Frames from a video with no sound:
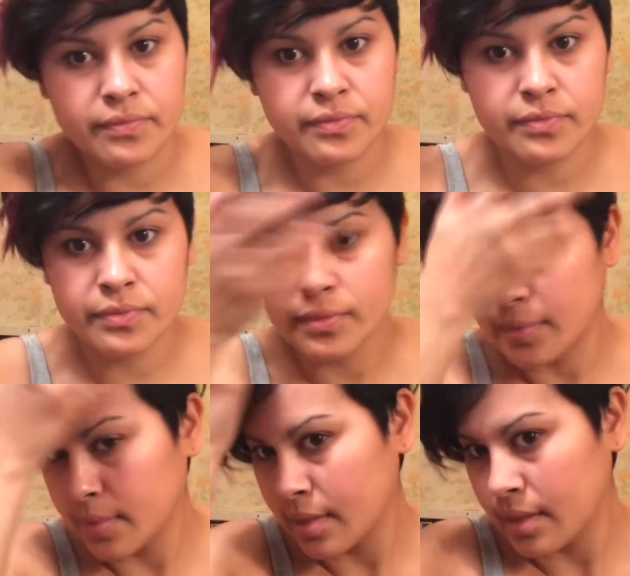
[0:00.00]

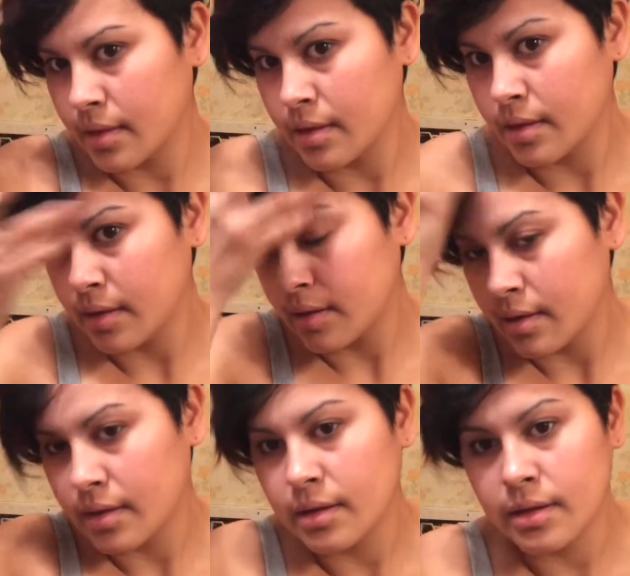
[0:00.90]

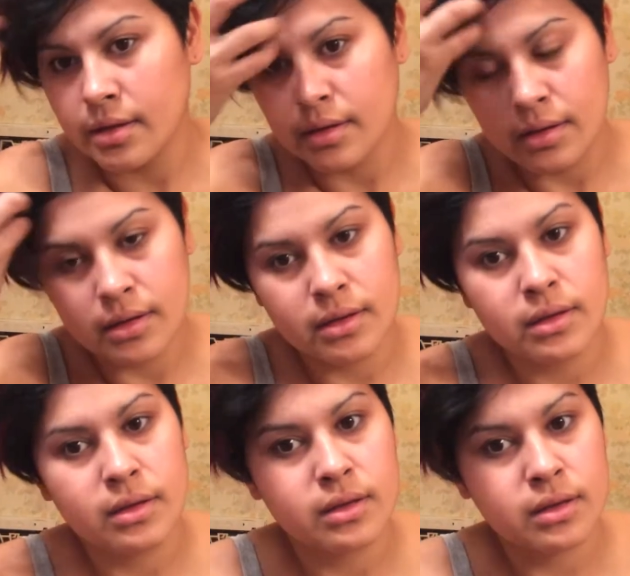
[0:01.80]

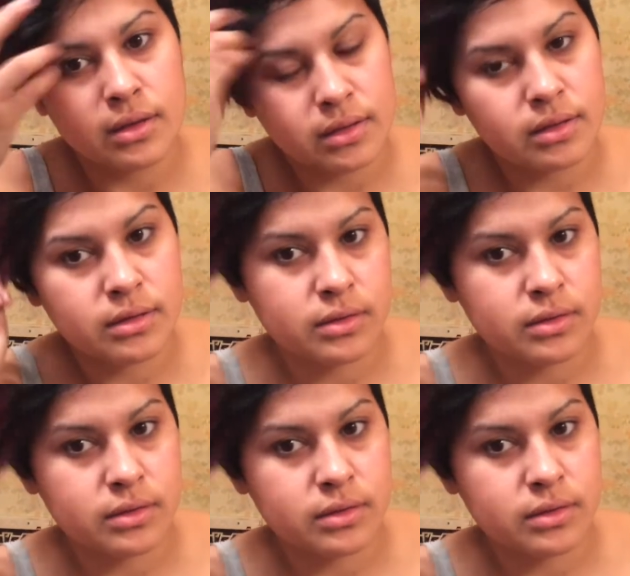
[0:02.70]
(no one is talking)